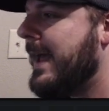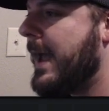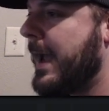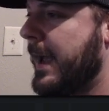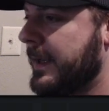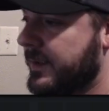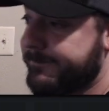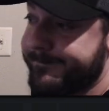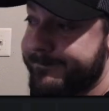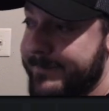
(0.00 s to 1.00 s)
And
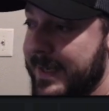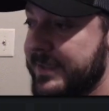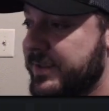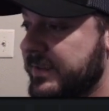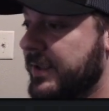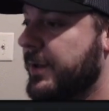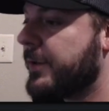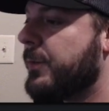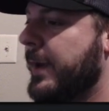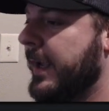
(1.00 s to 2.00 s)
it's just
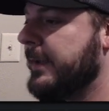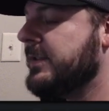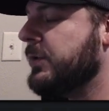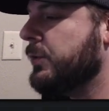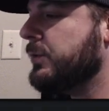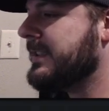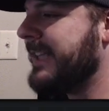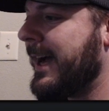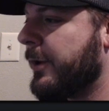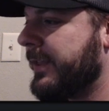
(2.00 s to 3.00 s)
another way to
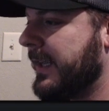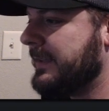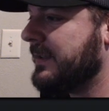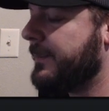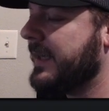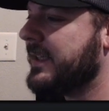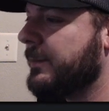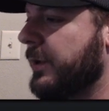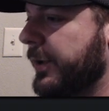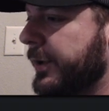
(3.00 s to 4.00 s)
style things and make
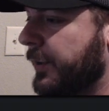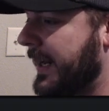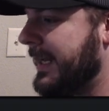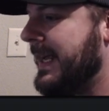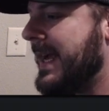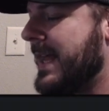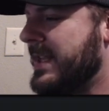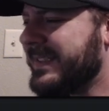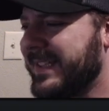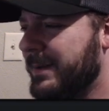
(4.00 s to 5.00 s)
them look great. And
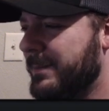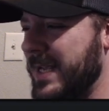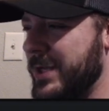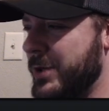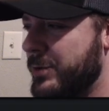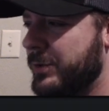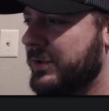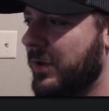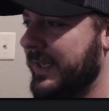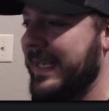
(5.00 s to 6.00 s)
this can be
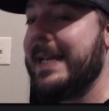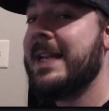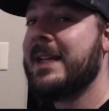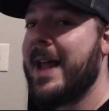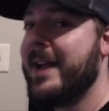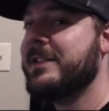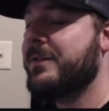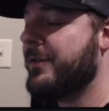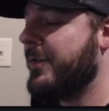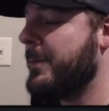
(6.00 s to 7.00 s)
used on any class
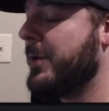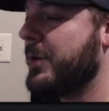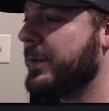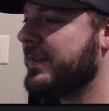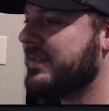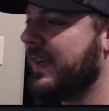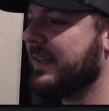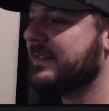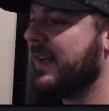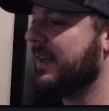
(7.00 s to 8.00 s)
if you're familiar with
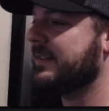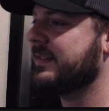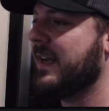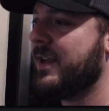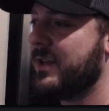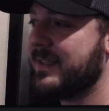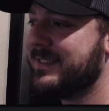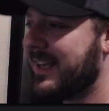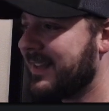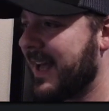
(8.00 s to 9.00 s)
CSS. You can
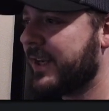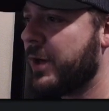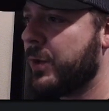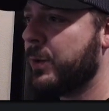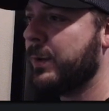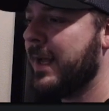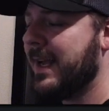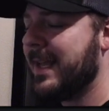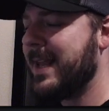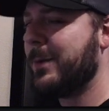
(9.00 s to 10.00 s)
take that code,
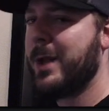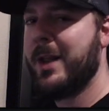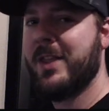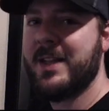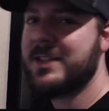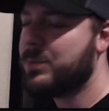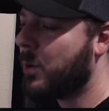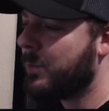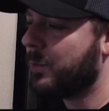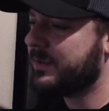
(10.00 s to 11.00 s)
and that way anything that's
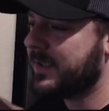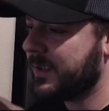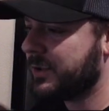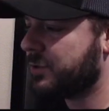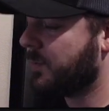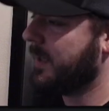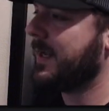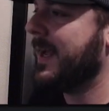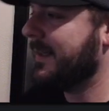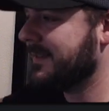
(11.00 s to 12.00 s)
mobile is going to shrink
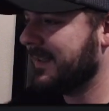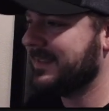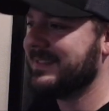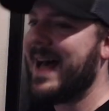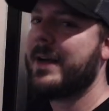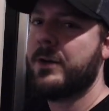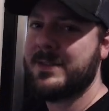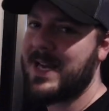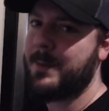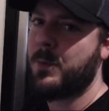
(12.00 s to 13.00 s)
and it's going to stack on
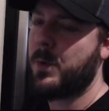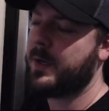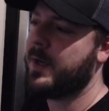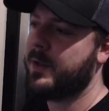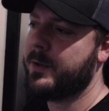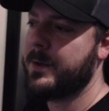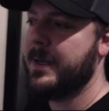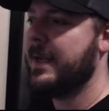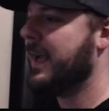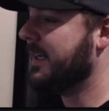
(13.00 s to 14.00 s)
top of one another,
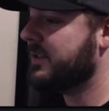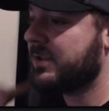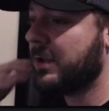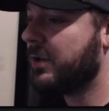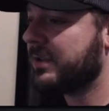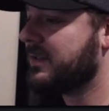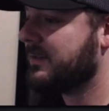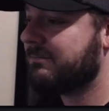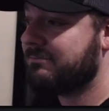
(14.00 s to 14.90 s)
and it just looks